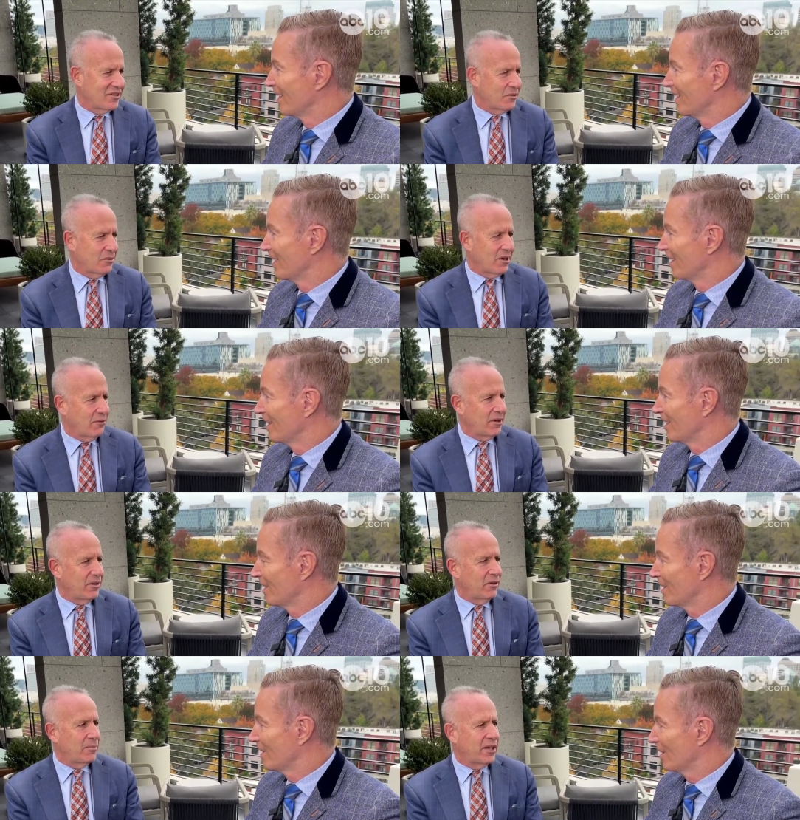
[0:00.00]
Speaker 1: to it. I really
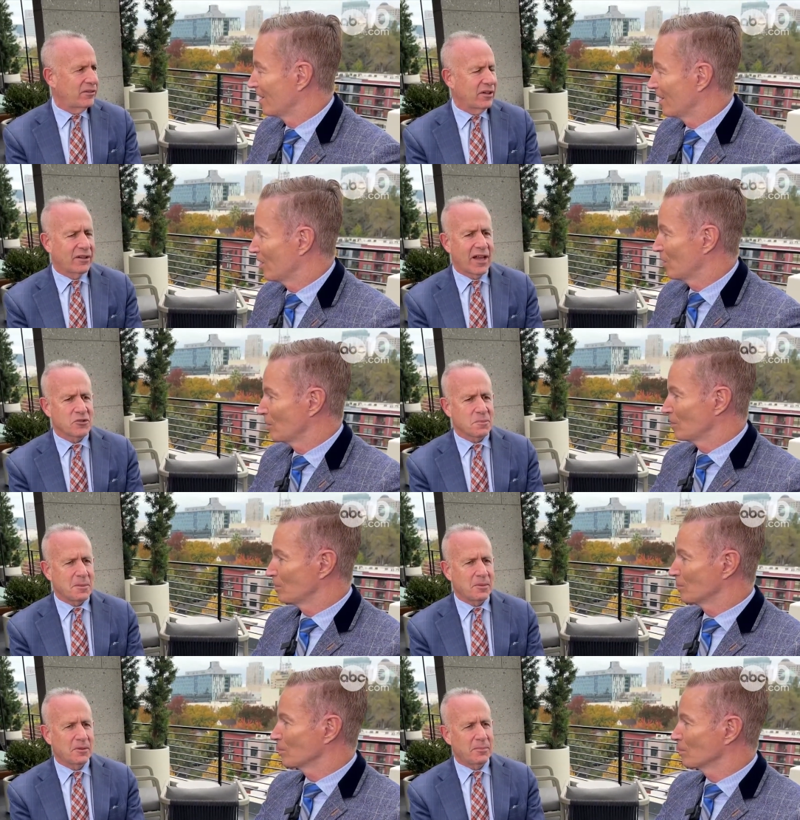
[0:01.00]
do, because it allows
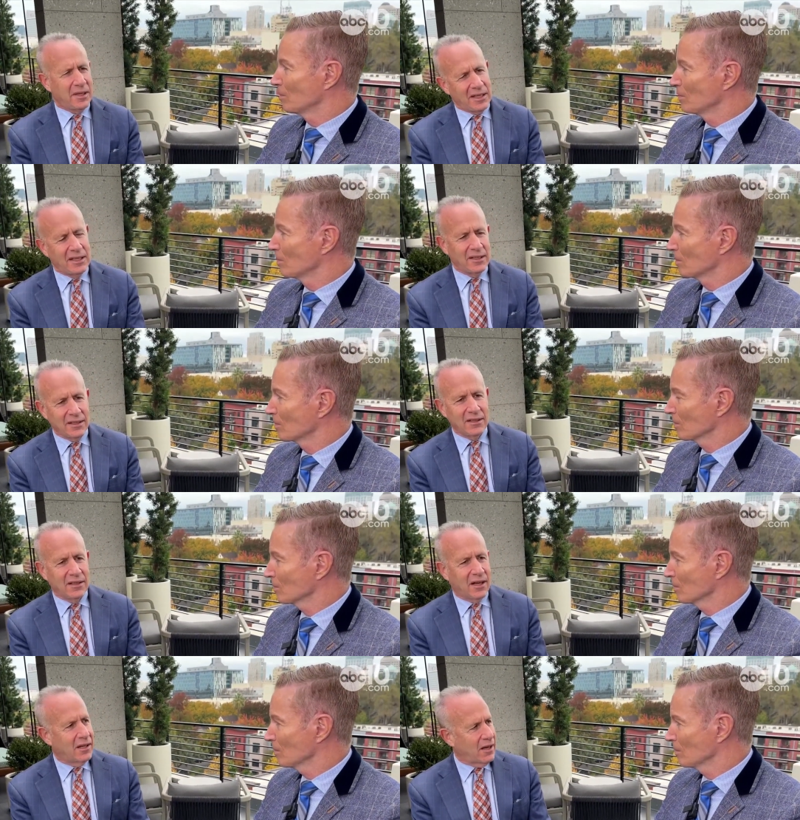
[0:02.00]
people to be
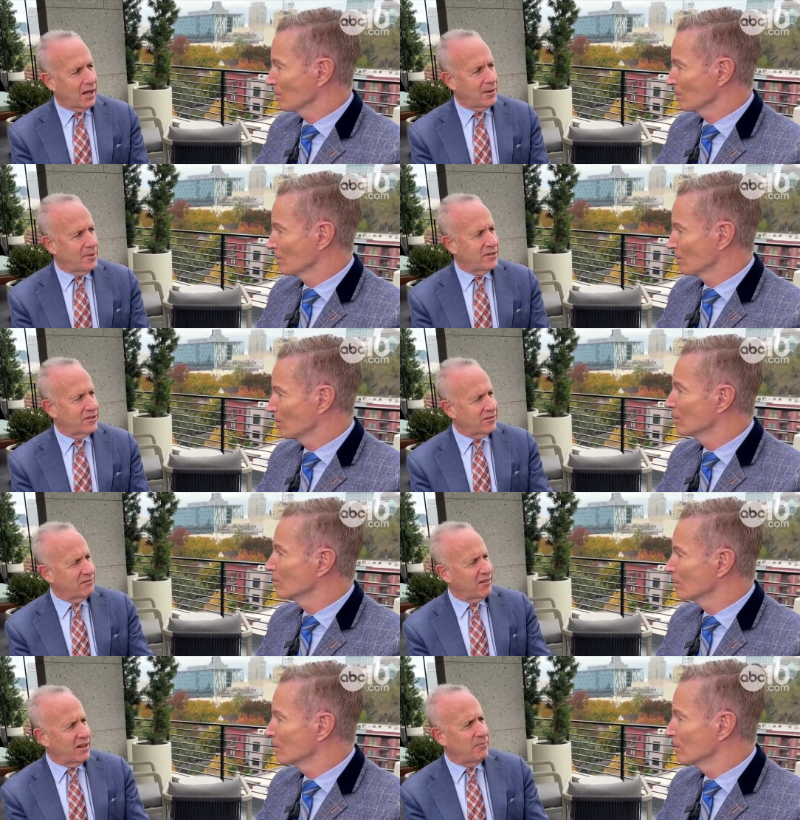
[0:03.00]
anonymous and,
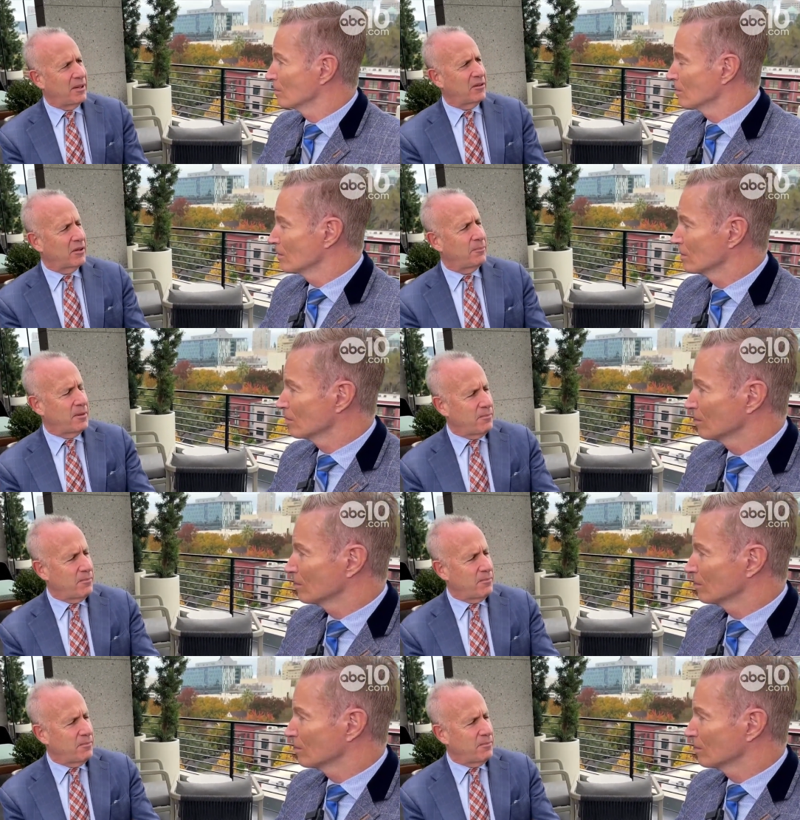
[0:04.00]
and be a little bit